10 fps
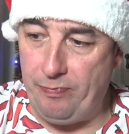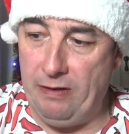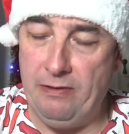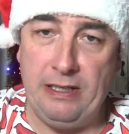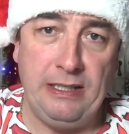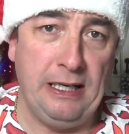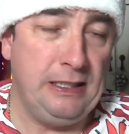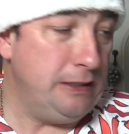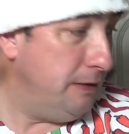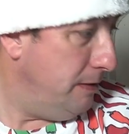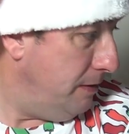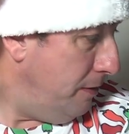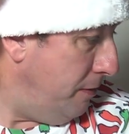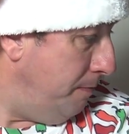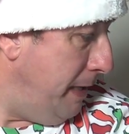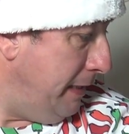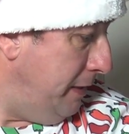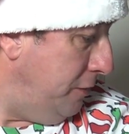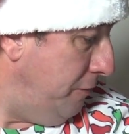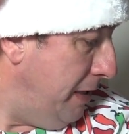Very kind, and another
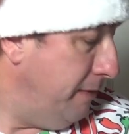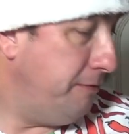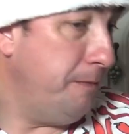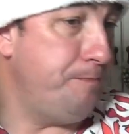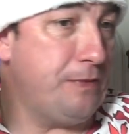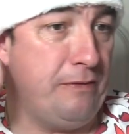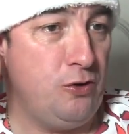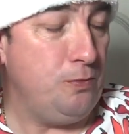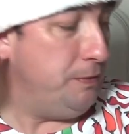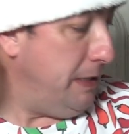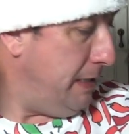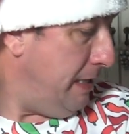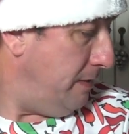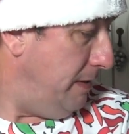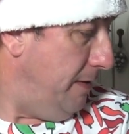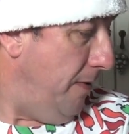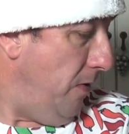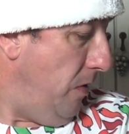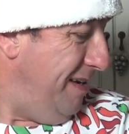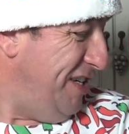package arrived. I haven't opened that yet.
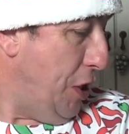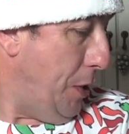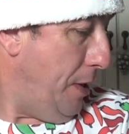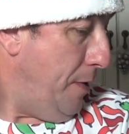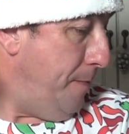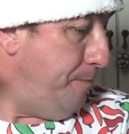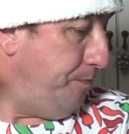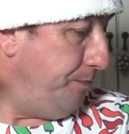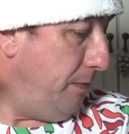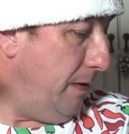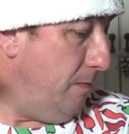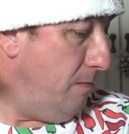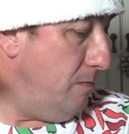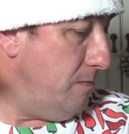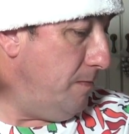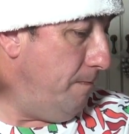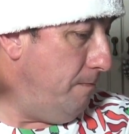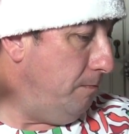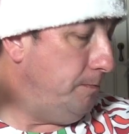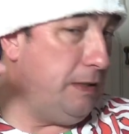And
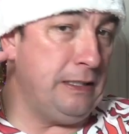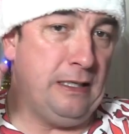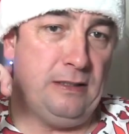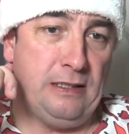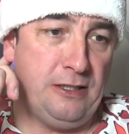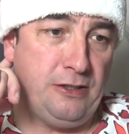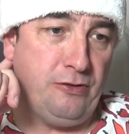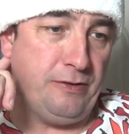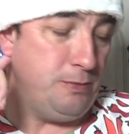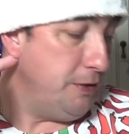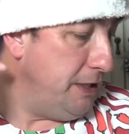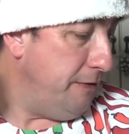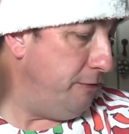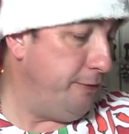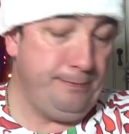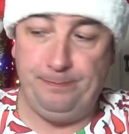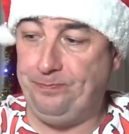I had a nice Christmas gift from